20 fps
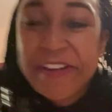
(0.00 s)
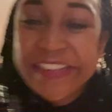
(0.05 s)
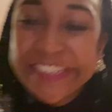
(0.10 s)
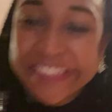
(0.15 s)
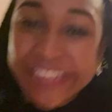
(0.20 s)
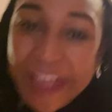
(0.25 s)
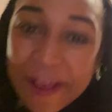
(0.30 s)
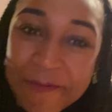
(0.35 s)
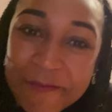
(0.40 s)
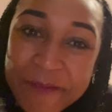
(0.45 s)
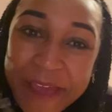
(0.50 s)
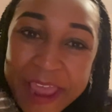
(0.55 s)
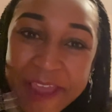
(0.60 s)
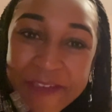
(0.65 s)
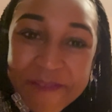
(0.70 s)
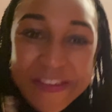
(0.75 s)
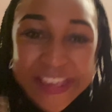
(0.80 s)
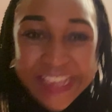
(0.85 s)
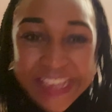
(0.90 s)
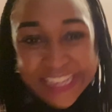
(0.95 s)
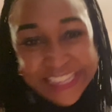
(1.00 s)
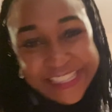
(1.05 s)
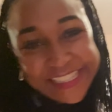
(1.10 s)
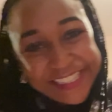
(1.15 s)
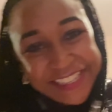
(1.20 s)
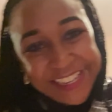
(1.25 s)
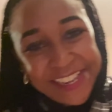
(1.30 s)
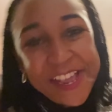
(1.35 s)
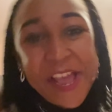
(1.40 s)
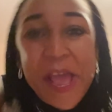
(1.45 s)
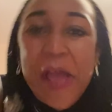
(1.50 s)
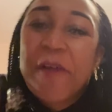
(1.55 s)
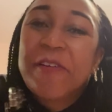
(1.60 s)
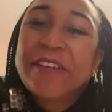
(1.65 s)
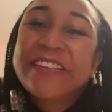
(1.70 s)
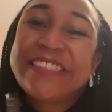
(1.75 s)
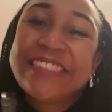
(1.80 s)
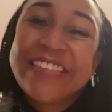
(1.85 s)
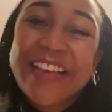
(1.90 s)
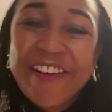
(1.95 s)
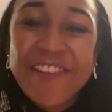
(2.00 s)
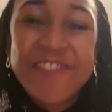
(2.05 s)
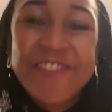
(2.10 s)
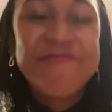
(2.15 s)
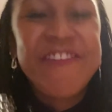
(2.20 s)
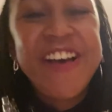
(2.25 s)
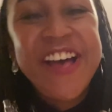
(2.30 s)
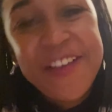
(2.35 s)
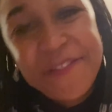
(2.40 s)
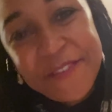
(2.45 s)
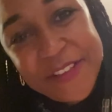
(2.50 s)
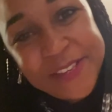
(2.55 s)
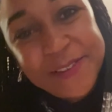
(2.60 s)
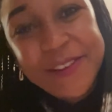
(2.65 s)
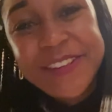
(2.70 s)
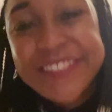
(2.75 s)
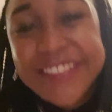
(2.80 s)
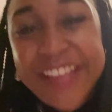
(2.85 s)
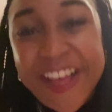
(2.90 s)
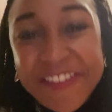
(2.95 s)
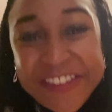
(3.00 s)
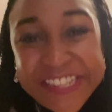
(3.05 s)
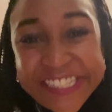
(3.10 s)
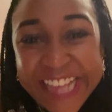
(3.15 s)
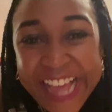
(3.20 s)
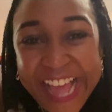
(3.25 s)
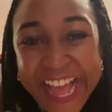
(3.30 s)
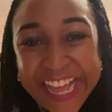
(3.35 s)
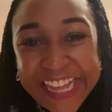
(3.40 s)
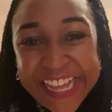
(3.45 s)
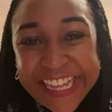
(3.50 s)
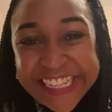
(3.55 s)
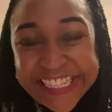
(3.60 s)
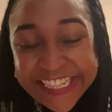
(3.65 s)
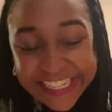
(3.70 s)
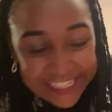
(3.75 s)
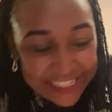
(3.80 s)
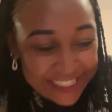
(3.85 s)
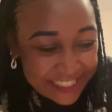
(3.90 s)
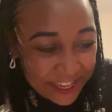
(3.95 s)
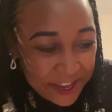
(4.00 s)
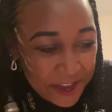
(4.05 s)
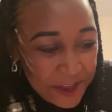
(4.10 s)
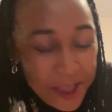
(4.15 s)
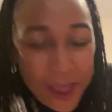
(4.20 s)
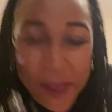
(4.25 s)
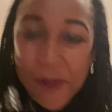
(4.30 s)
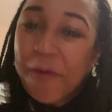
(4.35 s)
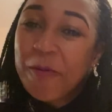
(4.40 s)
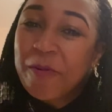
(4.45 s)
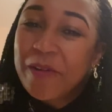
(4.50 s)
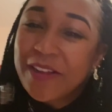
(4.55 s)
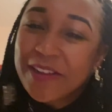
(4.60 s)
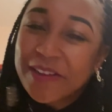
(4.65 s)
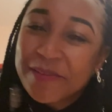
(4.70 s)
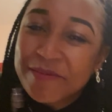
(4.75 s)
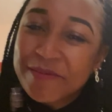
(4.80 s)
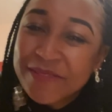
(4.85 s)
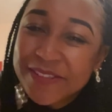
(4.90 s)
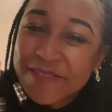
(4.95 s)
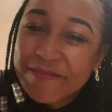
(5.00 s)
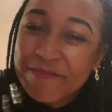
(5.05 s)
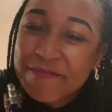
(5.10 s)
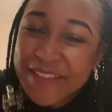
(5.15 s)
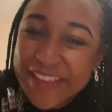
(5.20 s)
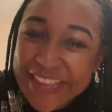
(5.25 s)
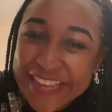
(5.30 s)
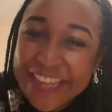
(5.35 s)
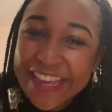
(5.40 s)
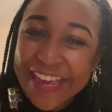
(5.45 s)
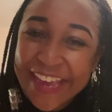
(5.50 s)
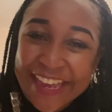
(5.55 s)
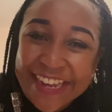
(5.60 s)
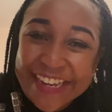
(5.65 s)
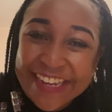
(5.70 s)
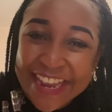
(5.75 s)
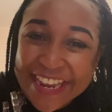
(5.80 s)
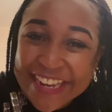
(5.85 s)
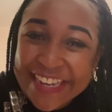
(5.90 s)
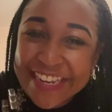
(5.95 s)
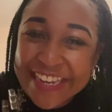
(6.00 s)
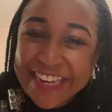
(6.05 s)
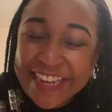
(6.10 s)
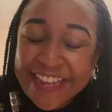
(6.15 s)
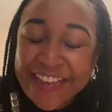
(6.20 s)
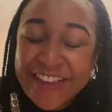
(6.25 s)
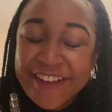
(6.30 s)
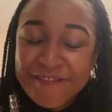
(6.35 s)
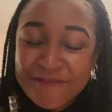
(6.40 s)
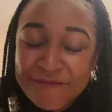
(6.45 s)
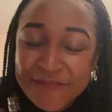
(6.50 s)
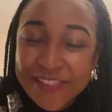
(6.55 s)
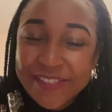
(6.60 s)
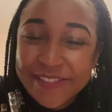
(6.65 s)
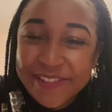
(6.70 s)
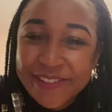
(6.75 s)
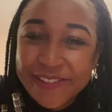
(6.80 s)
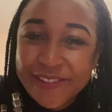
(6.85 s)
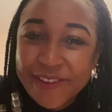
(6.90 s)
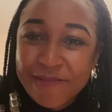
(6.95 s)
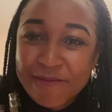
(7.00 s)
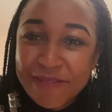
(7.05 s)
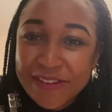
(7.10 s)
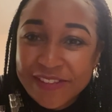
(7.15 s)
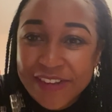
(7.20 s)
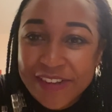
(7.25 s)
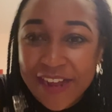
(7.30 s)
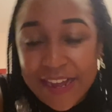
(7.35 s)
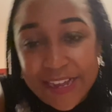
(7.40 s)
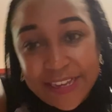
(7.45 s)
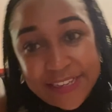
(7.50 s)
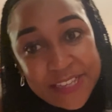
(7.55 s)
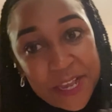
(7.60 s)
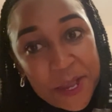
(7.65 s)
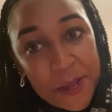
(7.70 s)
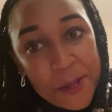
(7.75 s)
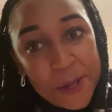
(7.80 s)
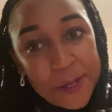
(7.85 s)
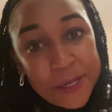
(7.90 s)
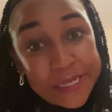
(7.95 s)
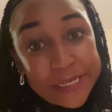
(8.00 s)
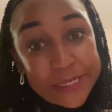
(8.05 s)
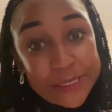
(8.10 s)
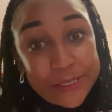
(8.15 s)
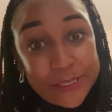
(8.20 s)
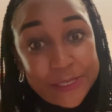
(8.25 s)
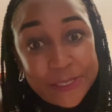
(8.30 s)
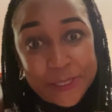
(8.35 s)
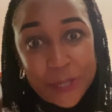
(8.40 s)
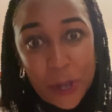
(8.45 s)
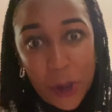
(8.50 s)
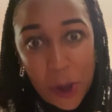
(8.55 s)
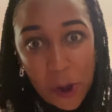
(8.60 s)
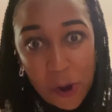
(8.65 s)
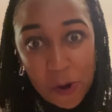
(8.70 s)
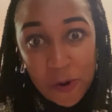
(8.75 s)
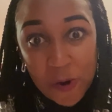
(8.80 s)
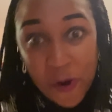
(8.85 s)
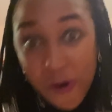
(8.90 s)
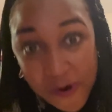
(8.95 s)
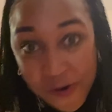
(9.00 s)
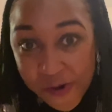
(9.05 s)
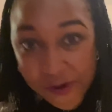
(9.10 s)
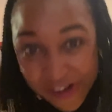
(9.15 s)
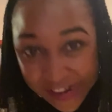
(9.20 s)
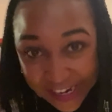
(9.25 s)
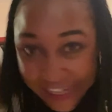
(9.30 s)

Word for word: What's up, babies? What's up, mommies? What's up, daddies? Welcome to BK Lately. I've missed you so much, guys. So,